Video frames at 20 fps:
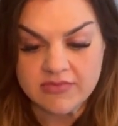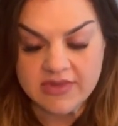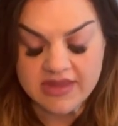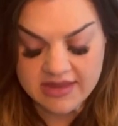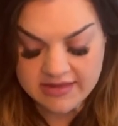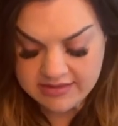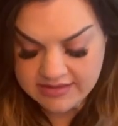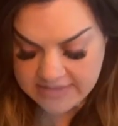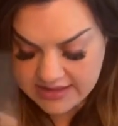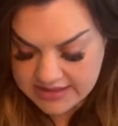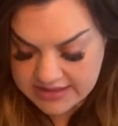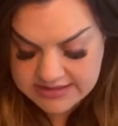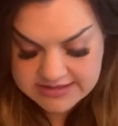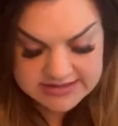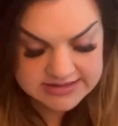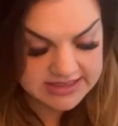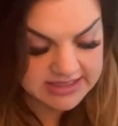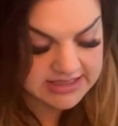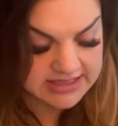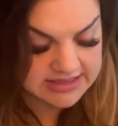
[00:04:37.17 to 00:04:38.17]

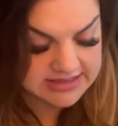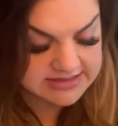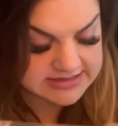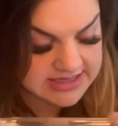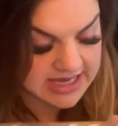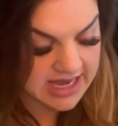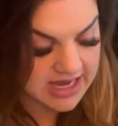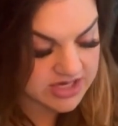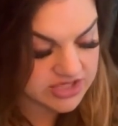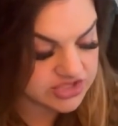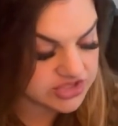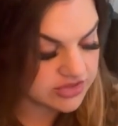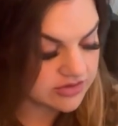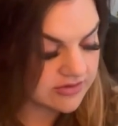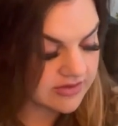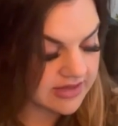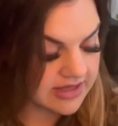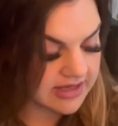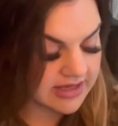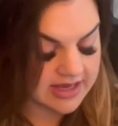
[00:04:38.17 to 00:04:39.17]
This is
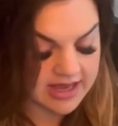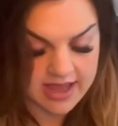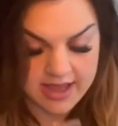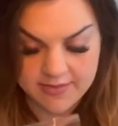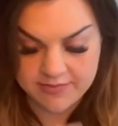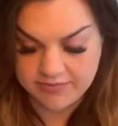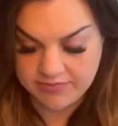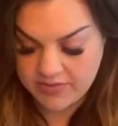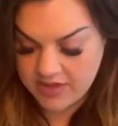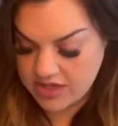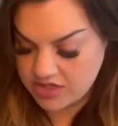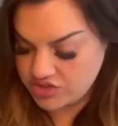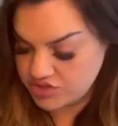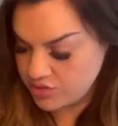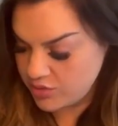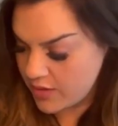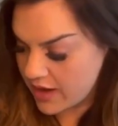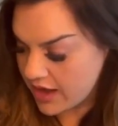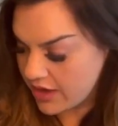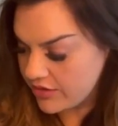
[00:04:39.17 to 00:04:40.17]
actually a
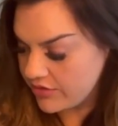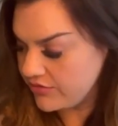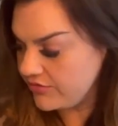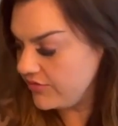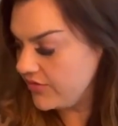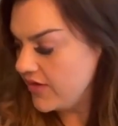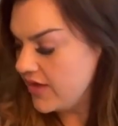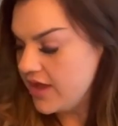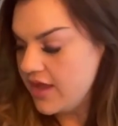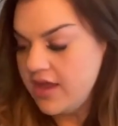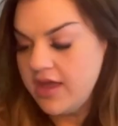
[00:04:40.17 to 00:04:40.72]
12.